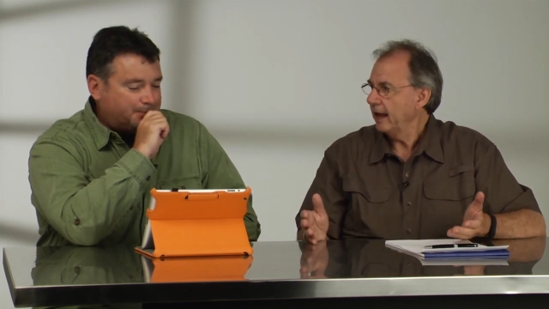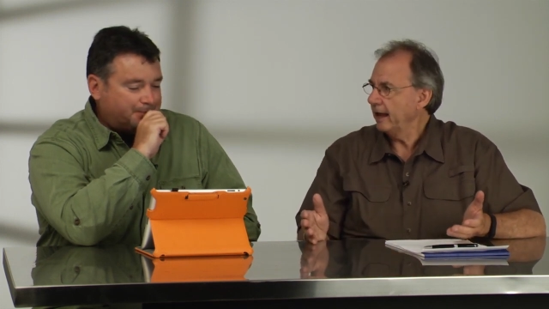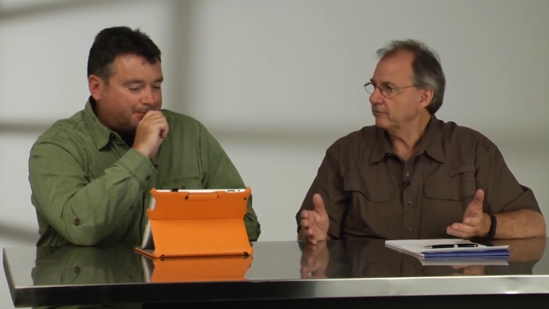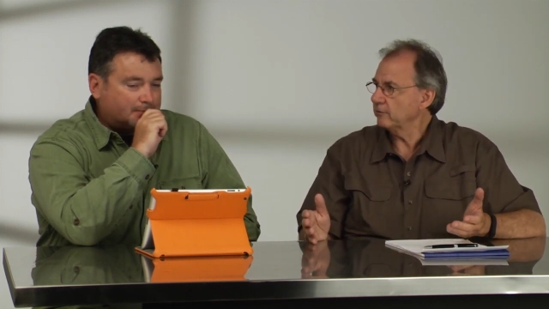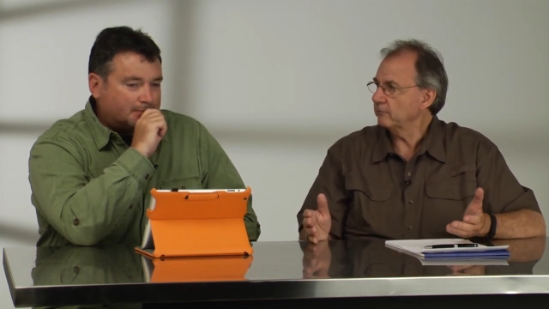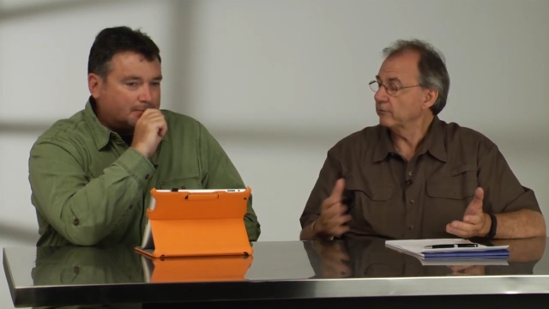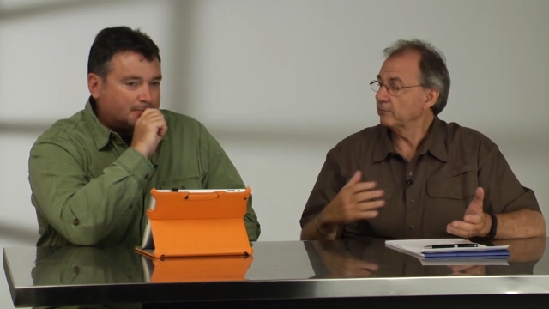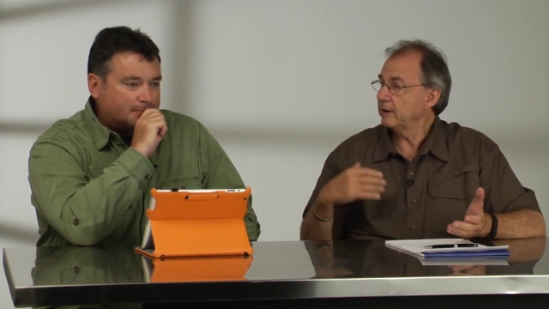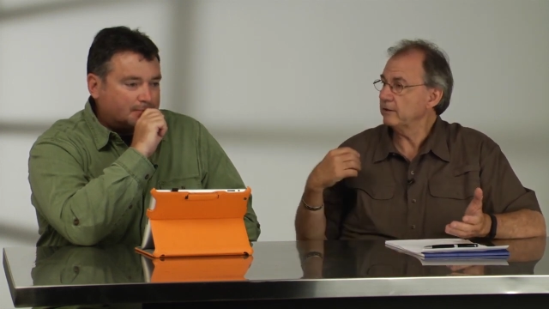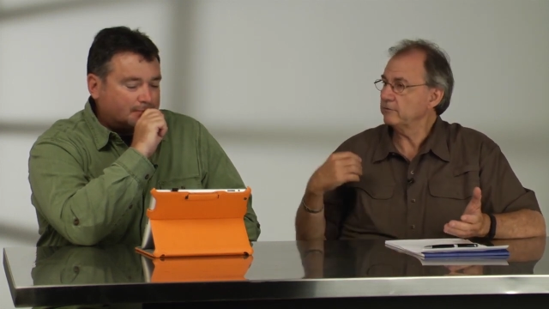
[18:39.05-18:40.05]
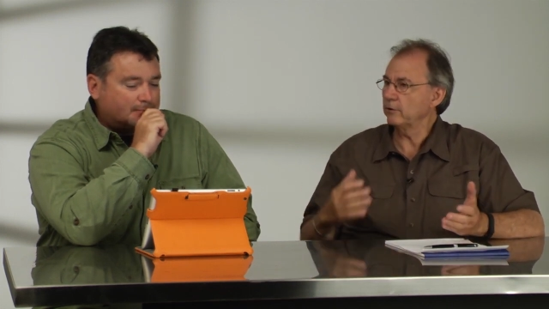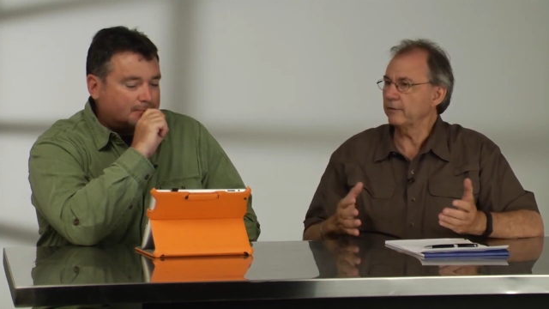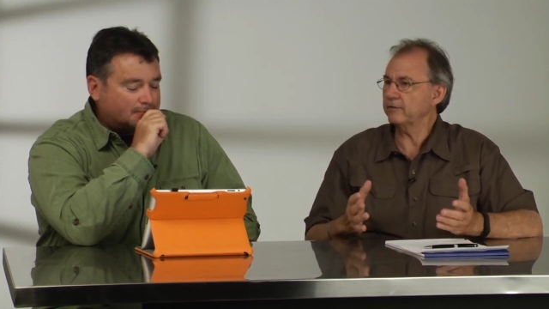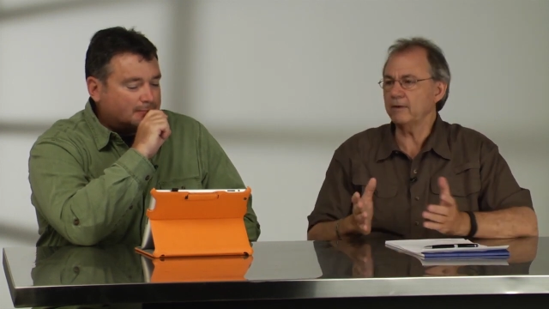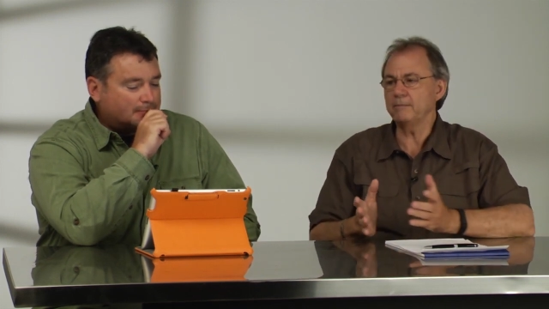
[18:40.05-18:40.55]
Speaker 1: And so for me, Joe,
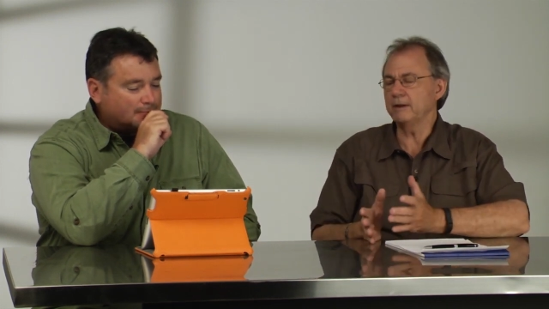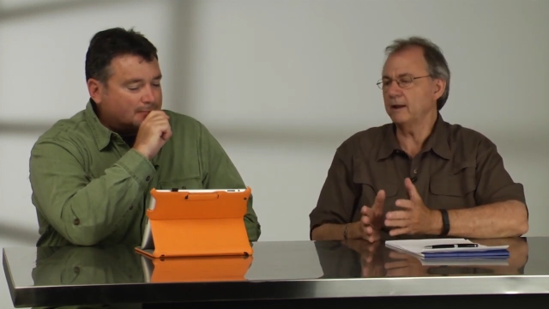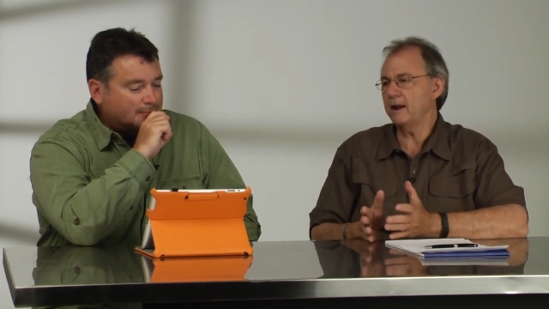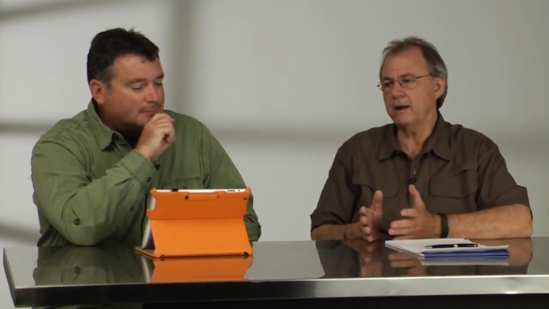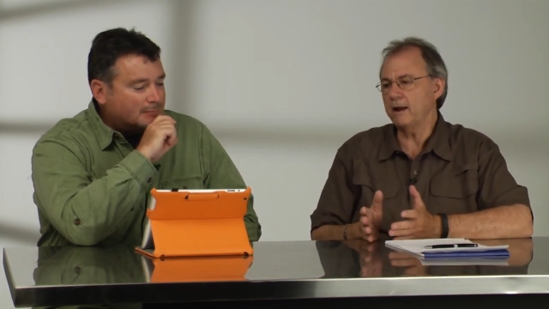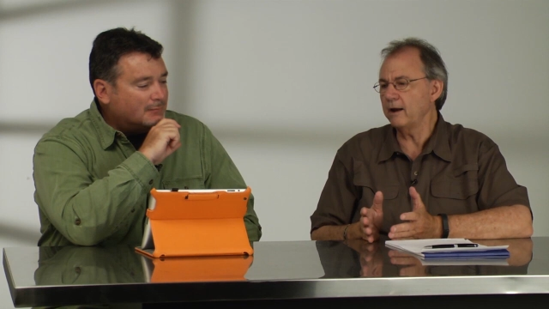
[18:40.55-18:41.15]
that's I mean, I,